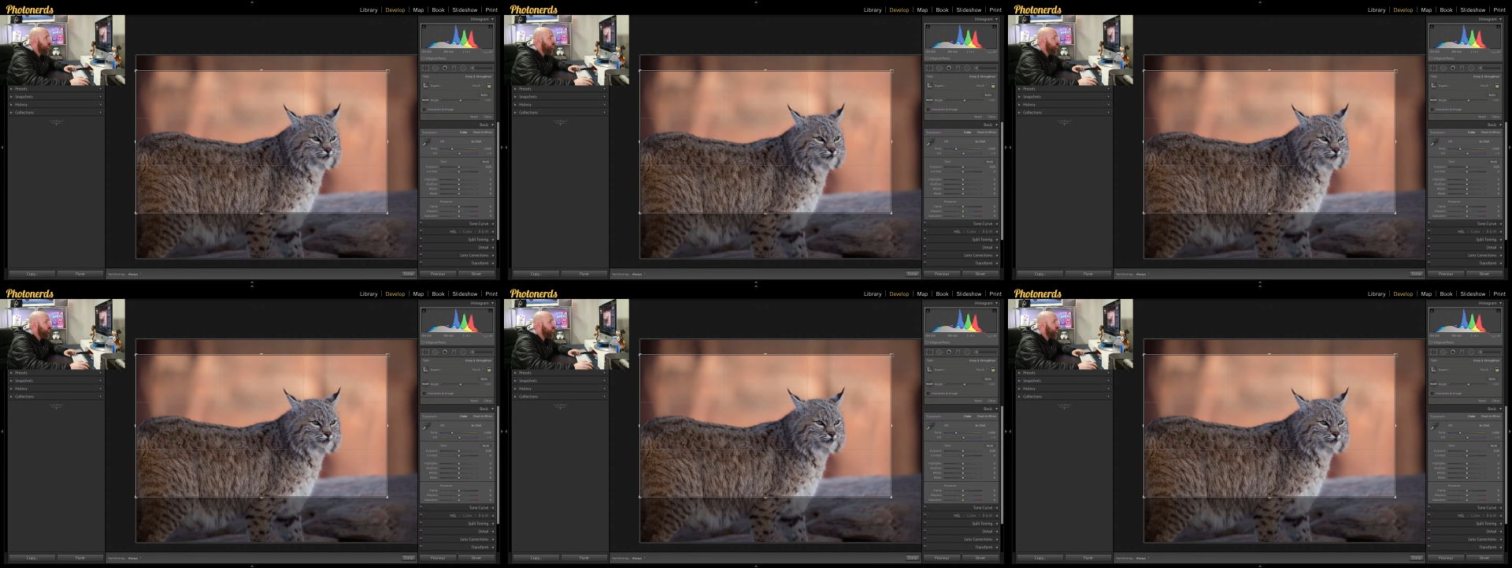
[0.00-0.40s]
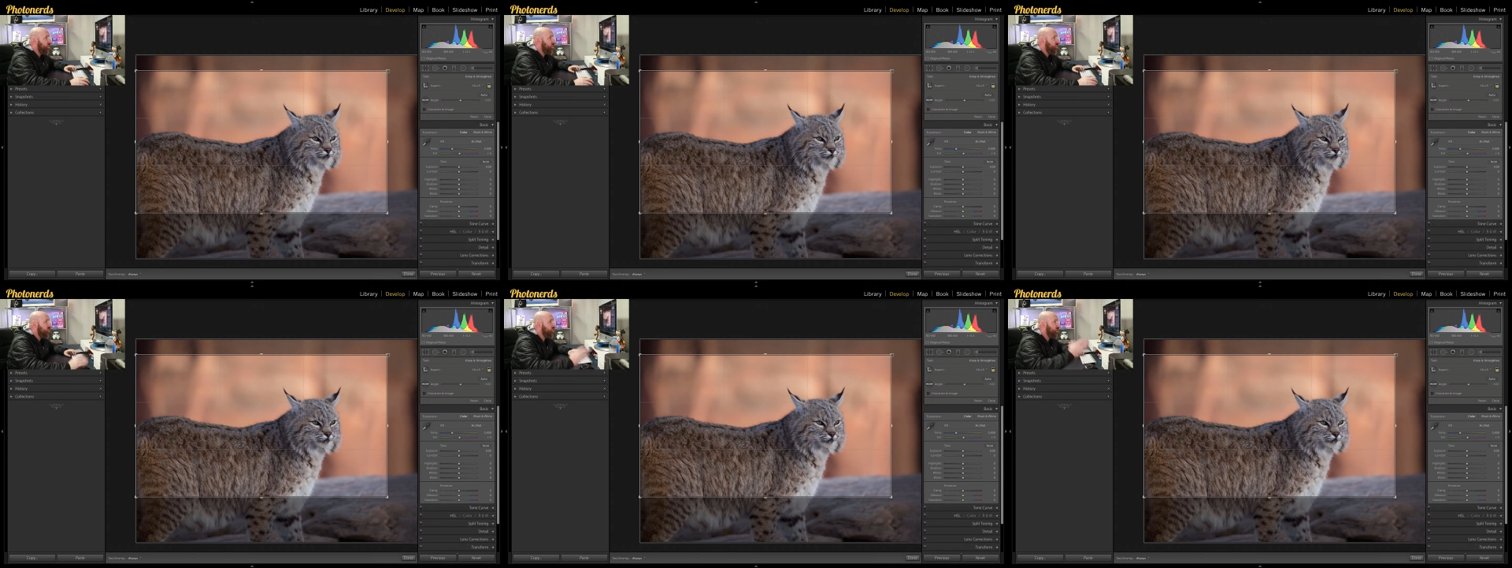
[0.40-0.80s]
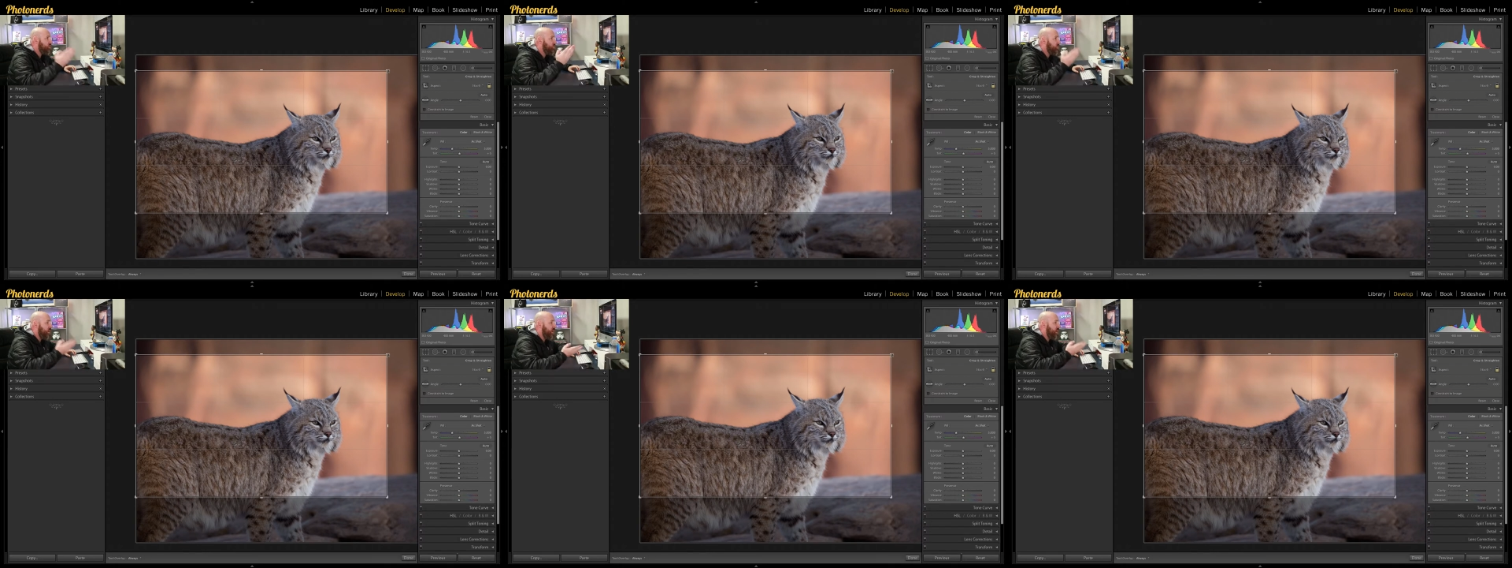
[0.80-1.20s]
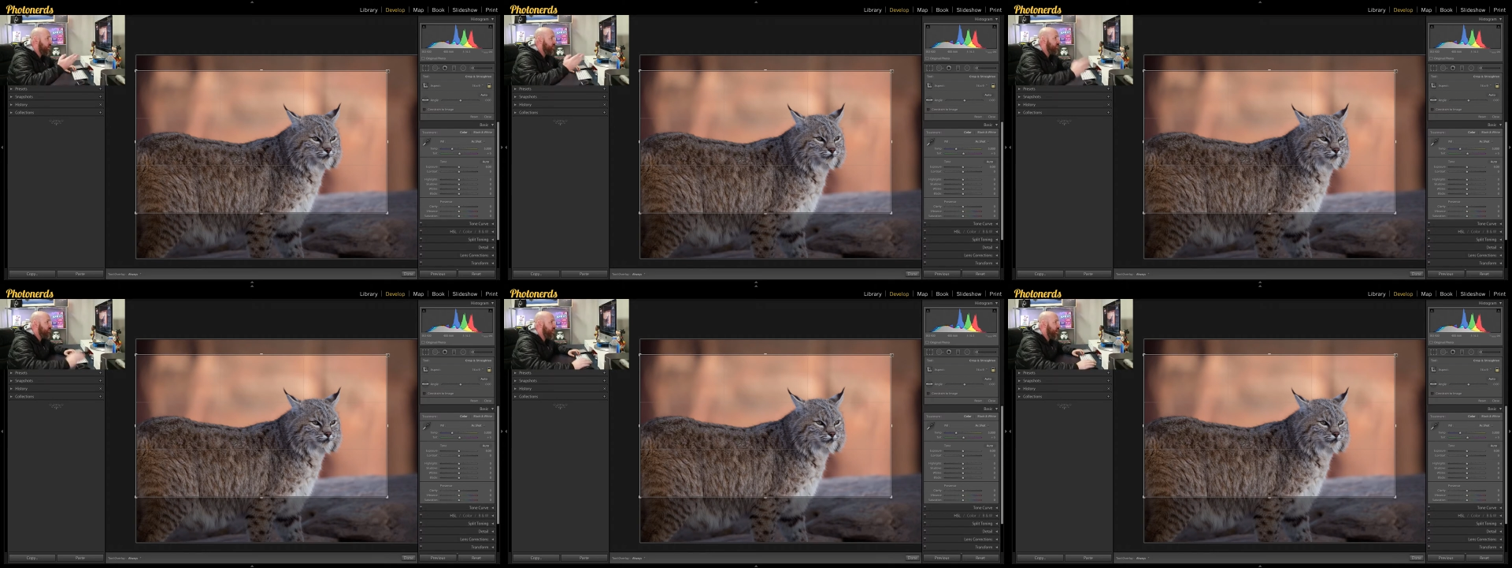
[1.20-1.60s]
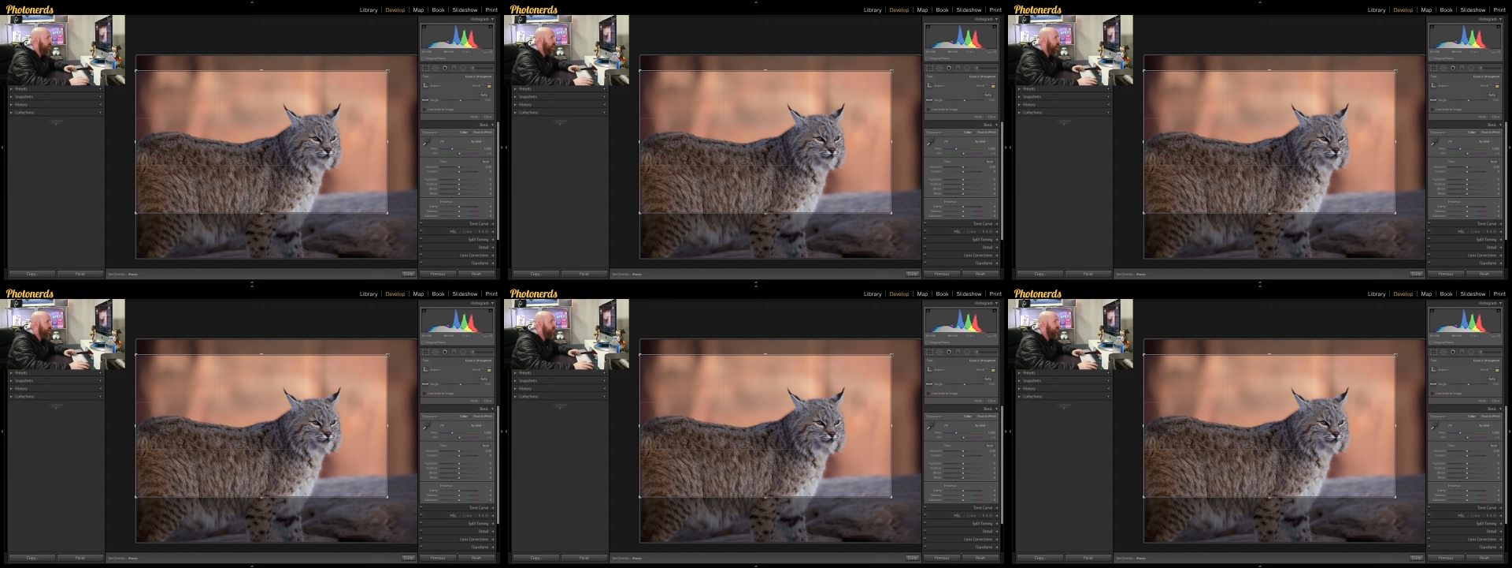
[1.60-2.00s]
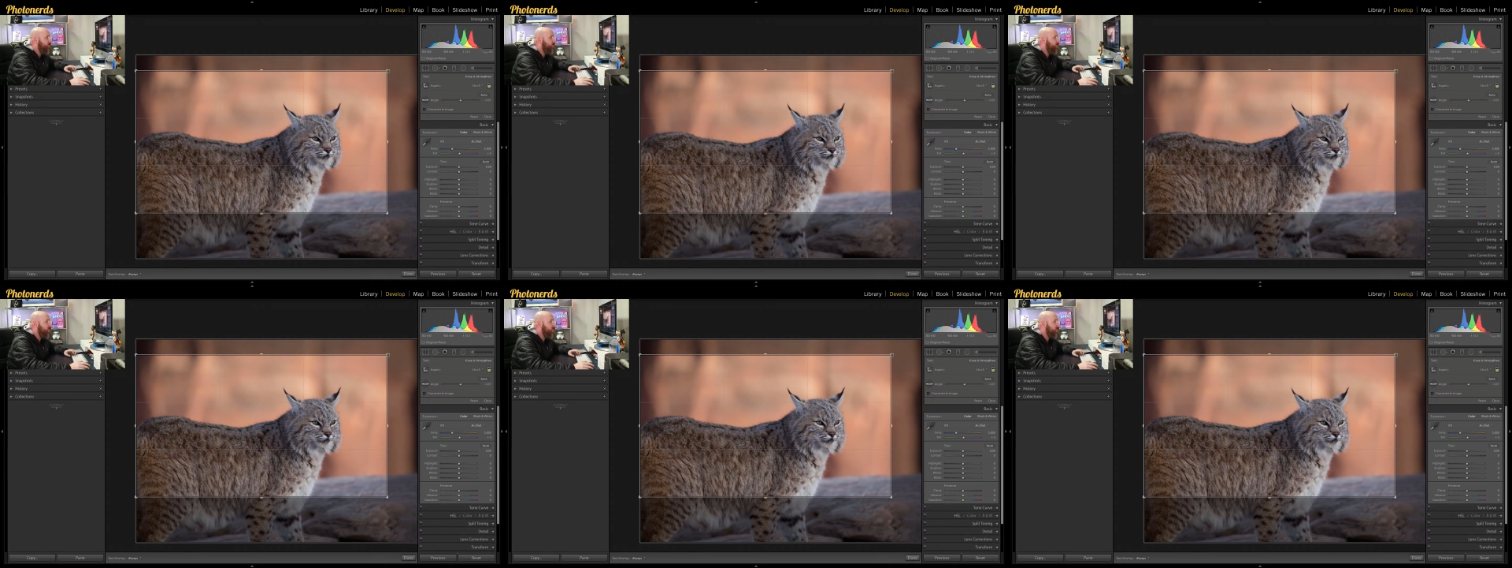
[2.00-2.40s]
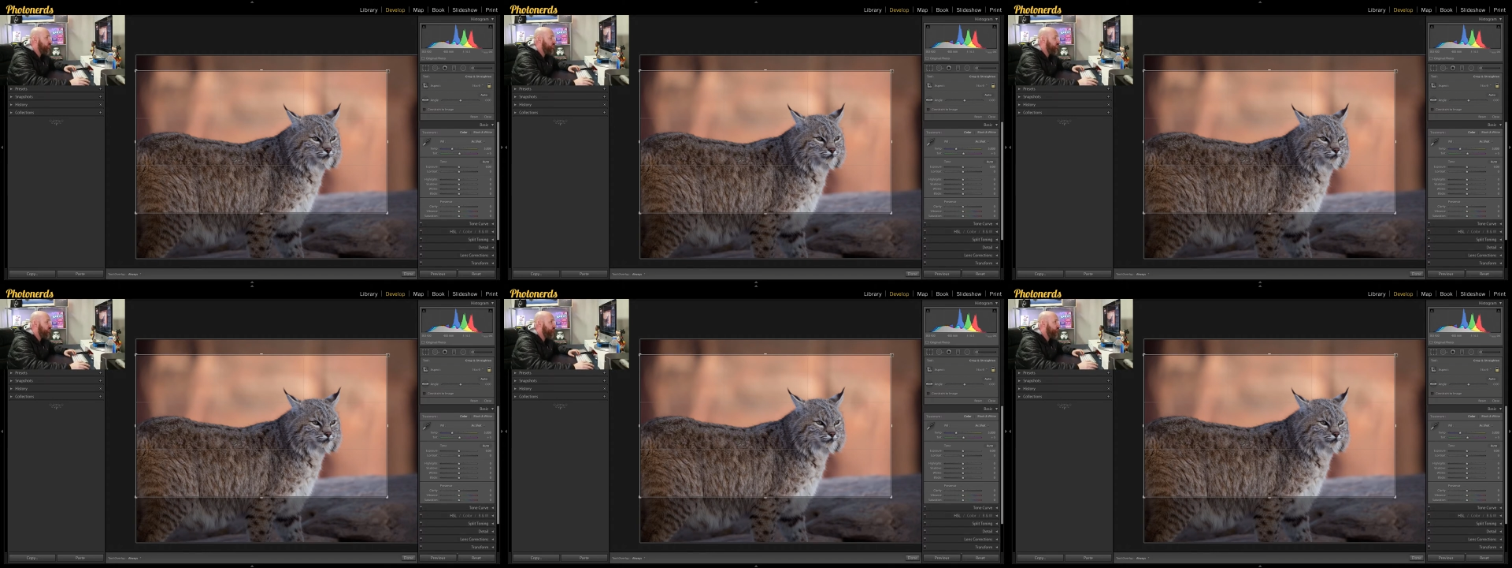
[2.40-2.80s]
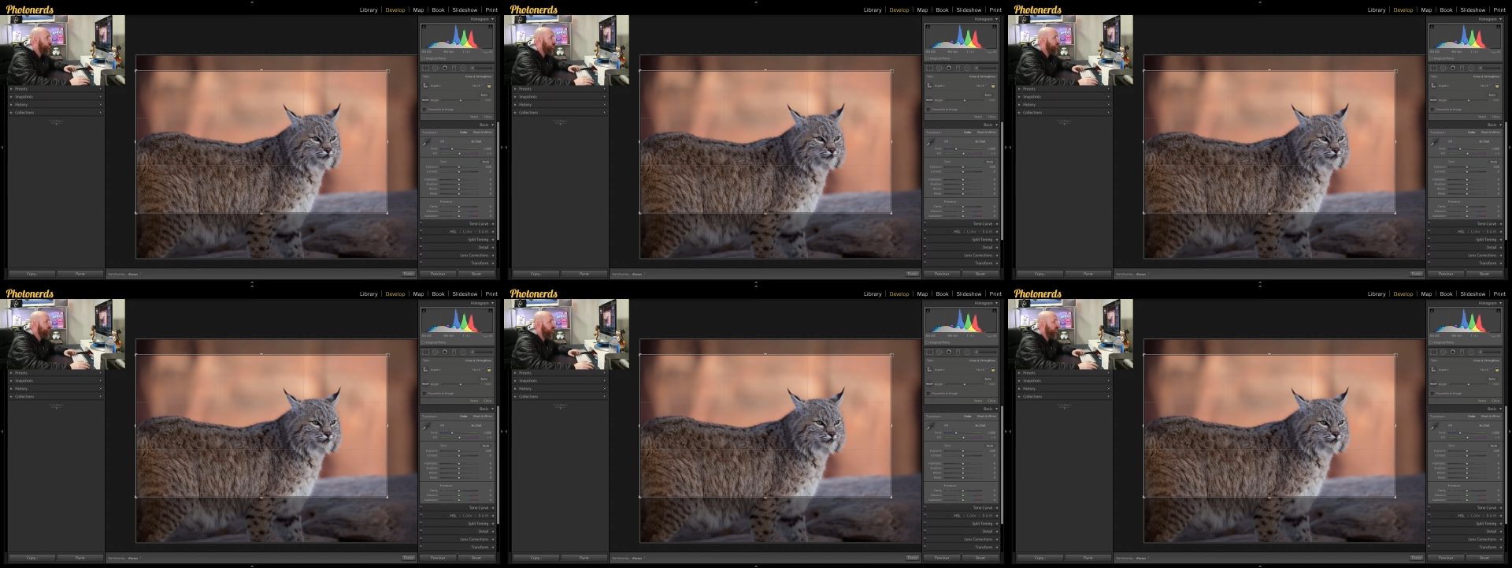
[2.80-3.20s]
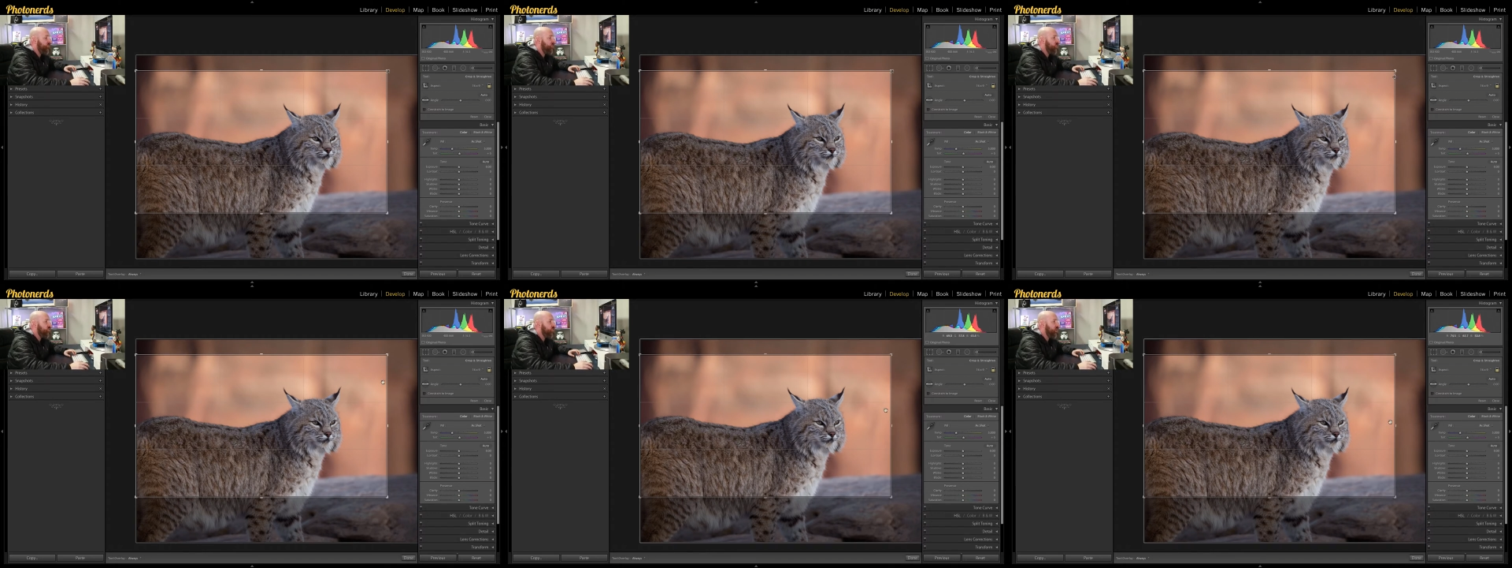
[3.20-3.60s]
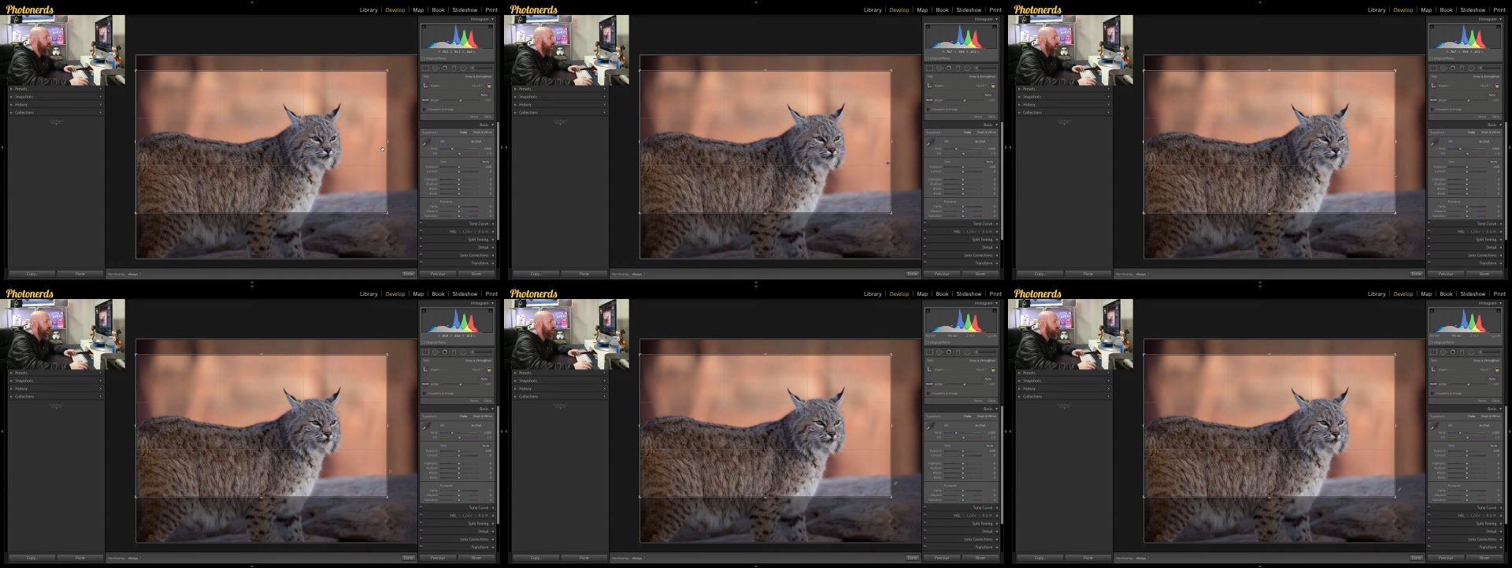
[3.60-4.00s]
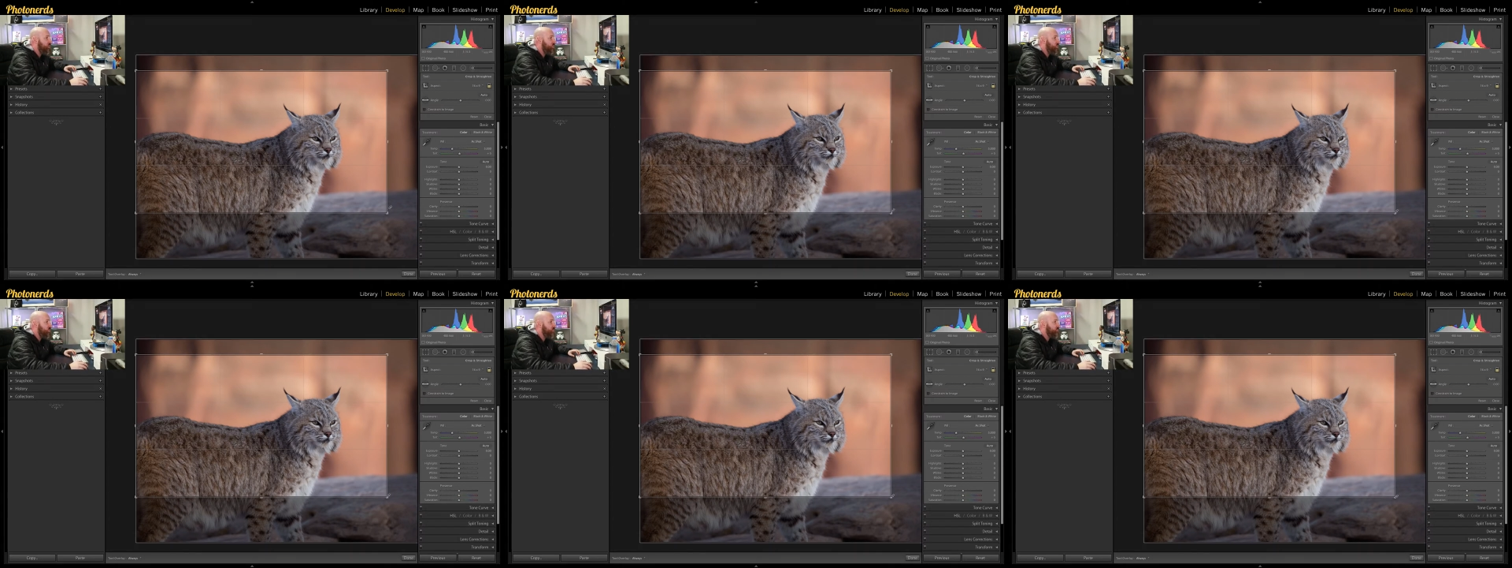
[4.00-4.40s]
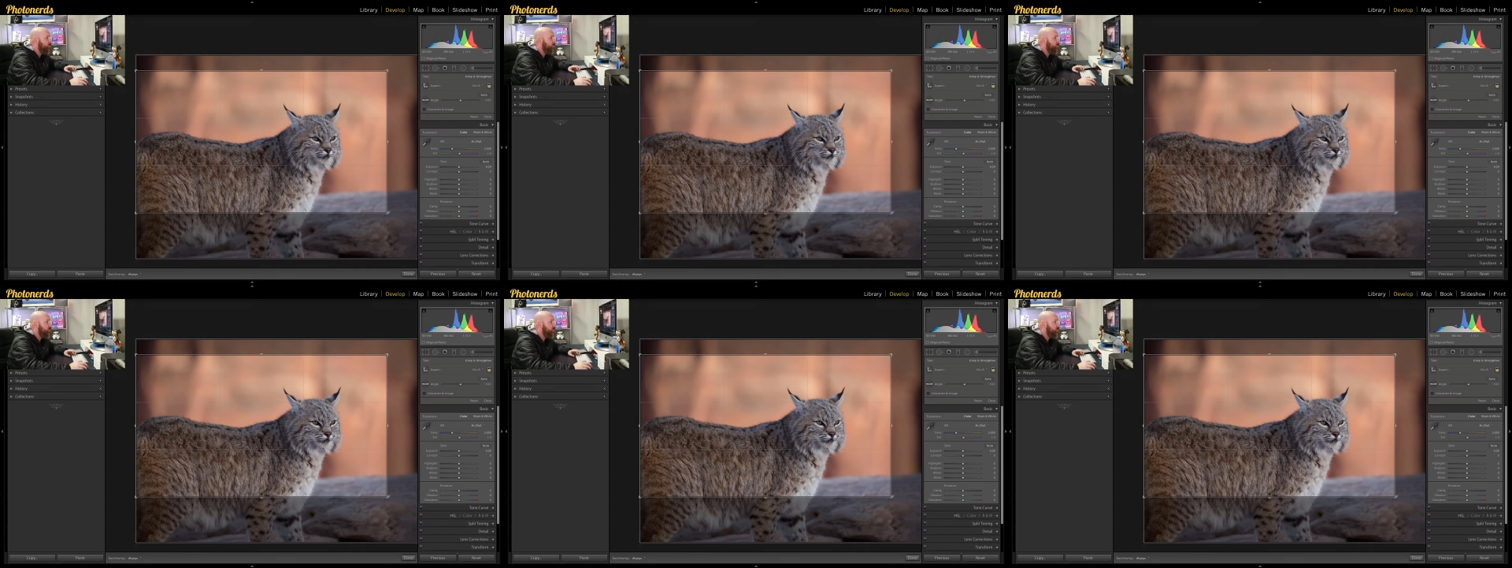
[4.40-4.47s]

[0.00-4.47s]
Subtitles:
[unreadable: no face in view]